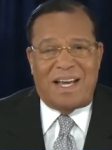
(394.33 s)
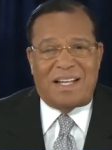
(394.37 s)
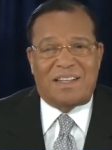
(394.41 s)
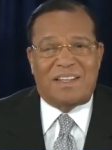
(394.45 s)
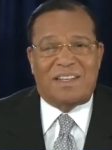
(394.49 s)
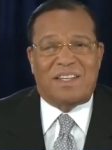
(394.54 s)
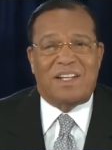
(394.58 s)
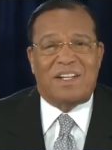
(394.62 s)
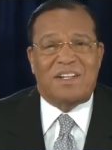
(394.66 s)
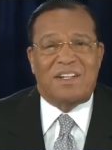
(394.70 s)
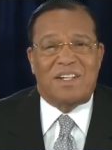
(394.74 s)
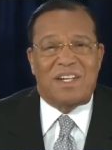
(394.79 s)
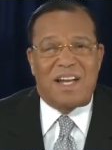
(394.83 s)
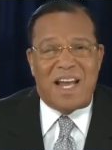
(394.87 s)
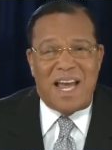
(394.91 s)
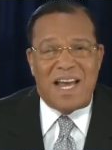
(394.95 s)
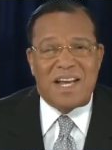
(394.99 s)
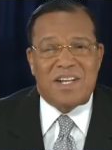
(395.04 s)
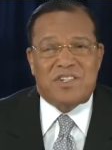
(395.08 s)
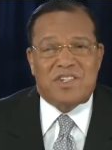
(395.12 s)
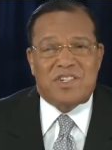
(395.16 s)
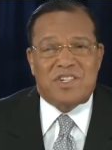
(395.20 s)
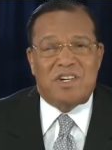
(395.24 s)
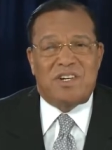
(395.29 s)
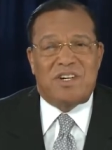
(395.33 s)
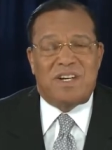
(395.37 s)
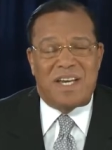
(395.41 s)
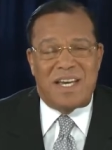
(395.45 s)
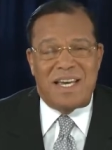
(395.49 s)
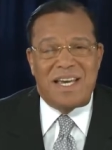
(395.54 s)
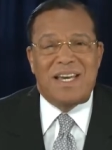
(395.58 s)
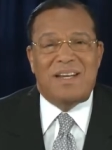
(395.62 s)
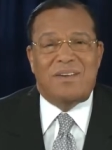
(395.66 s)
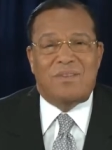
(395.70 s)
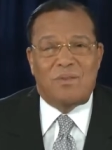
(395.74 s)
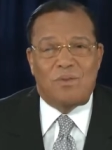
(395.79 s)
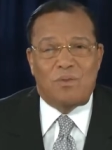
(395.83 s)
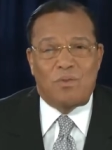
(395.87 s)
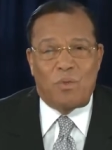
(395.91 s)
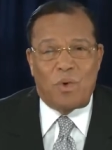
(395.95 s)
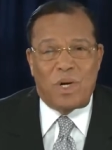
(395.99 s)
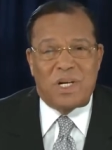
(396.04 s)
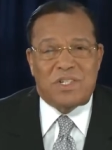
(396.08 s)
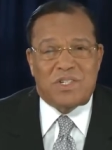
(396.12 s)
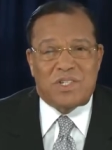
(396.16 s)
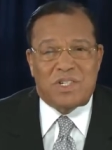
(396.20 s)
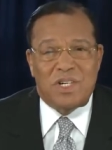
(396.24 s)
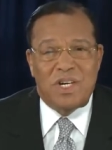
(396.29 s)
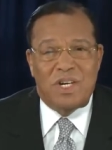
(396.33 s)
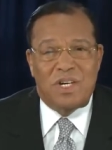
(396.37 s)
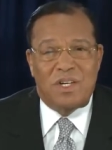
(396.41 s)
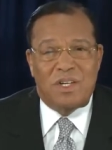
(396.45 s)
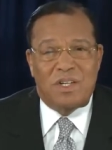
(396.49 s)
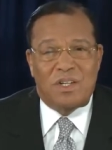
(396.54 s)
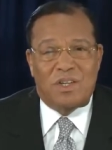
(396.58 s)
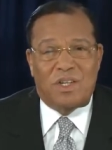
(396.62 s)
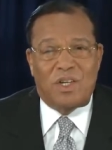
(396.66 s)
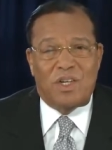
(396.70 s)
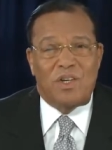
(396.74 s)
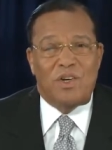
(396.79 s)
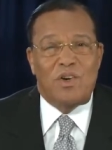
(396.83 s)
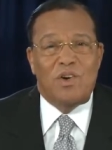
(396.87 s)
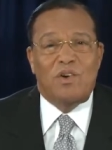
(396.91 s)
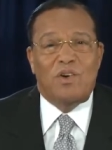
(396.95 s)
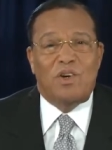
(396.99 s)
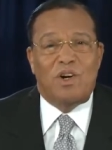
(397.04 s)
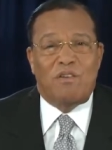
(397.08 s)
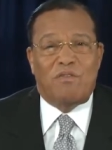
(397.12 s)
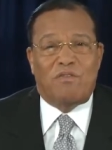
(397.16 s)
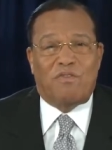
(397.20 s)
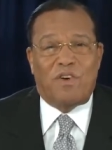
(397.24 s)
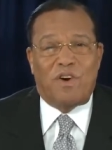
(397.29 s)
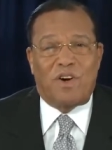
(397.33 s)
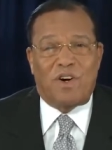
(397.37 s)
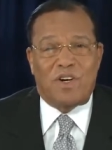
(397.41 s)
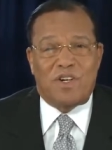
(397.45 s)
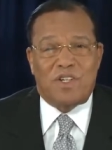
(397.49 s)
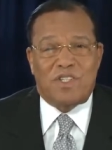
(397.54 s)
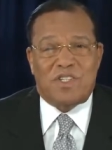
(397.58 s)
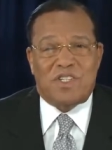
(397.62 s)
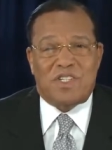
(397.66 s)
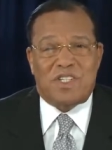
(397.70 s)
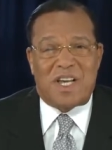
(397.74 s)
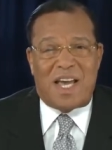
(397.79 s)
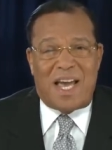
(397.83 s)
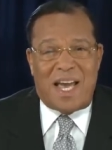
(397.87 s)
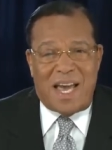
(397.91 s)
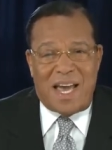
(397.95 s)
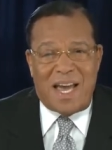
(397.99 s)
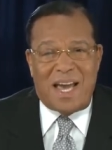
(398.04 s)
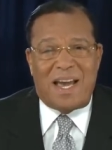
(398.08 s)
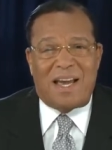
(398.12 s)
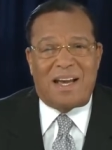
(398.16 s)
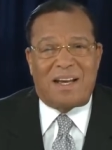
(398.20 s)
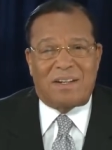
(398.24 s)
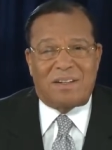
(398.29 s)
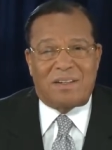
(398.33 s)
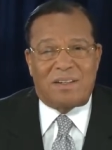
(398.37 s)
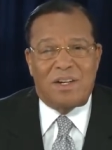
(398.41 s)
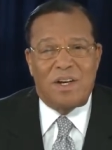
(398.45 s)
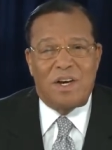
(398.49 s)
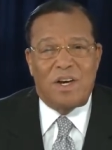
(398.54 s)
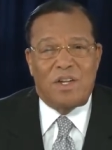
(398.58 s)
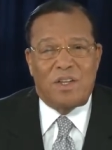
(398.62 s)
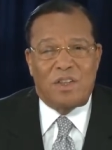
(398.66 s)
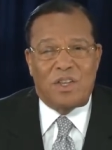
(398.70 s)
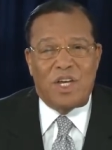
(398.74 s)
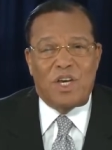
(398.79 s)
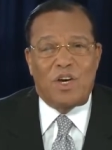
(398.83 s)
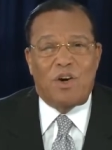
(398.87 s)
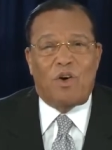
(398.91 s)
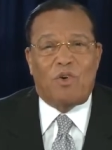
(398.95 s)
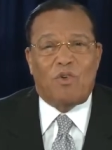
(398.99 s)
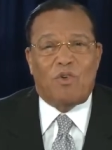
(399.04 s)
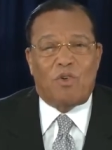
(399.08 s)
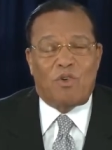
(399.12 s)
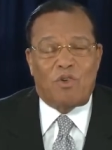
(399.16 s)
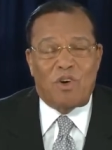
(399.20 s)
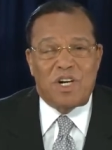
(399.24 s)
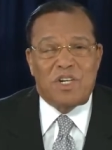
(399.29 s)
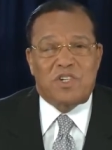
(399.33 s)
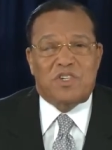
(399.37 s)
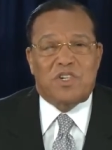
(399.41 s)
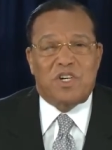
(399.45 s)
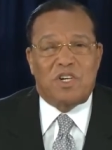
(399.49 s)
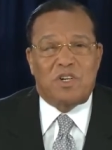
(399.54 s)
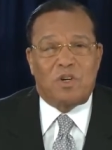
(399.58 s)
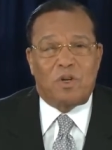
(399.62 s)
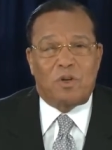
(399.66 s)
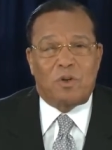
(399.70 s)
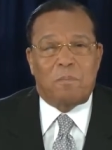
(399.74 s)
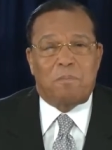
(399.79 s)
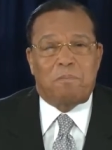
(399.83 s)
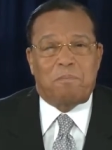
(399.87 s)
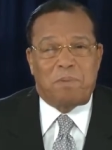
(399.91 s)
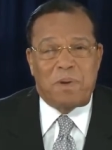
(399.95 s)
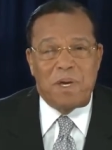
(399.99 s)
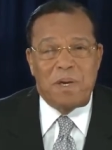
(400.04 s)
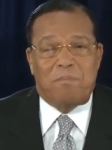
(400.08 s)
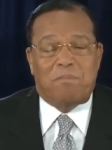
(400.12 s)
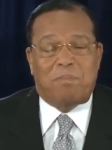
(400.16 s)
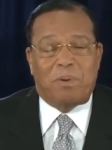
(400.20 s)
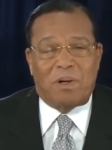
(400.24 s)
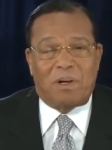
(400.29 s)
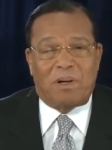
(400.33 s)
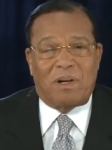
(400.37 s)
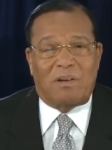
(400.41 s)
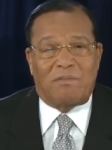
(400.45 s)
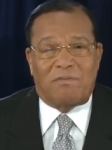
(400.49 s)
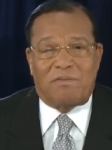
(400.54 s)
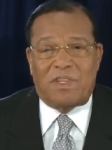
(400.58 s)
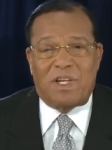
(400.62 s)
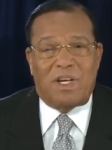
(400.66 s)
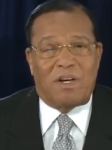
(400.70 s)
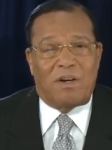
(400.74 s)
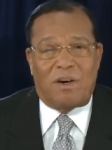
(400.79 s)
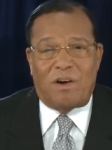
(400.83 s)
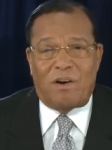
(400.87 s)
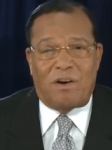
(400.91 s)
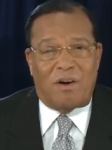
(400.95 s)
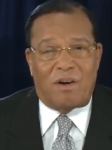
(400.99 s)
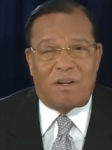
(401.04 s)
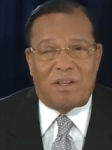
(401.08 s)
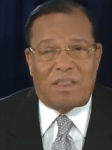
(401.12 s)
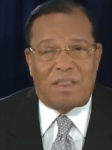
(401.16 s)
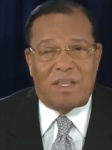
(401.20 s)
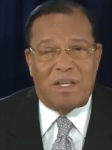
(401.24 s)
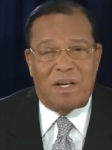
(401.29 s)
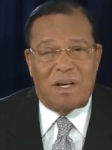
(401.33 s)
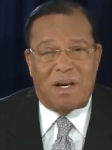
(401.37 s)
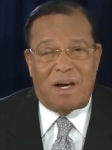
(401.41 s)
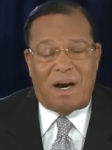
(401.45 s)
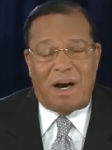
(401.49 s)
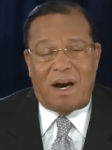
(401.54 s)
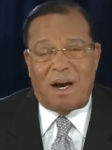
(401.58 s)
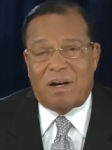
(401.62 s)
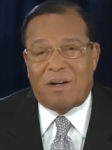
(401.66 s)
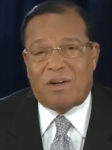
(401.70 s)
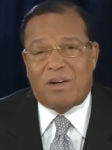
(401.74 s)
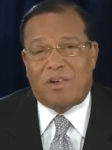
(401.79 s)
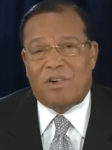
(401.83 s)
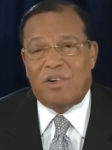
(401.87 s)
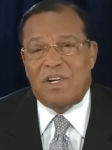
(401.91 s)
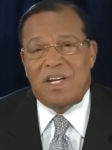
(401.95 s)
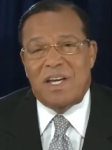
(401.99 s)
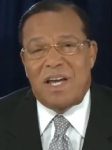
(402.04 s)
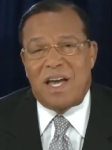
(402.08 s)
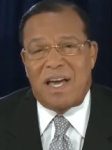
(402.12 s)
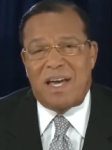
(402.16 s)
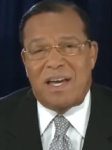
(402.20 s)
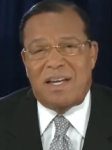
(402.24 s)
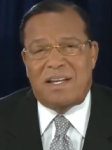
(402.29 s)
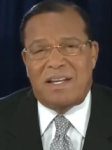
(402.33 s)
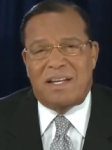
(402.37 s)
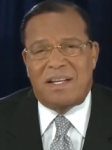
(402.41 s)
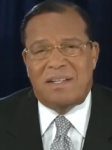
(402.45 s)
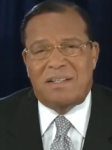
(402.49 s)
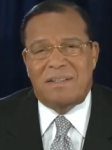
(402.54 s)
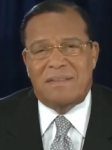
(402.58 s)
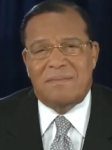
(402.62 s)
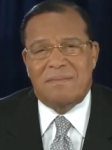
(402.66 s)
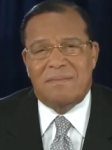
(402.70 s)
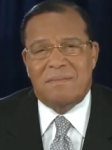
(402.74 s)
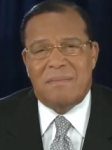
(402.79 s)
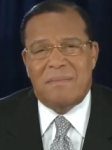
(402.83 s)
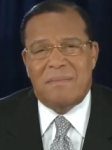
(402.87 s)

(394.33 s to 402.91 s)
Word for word: and the nature in which the universe and the original people of the earth are created.